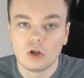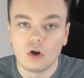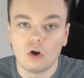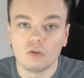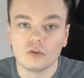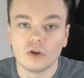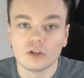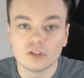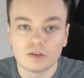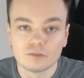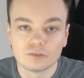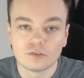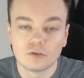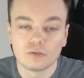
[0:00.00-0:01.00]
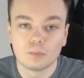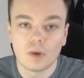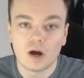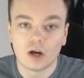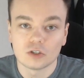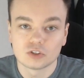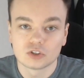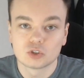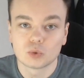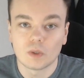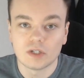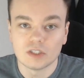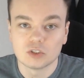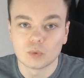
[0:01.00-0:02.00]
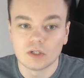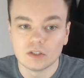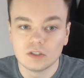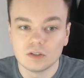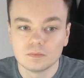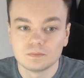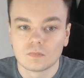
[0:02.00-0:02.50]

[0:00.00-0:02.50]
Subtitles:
on the 11th of March 2020.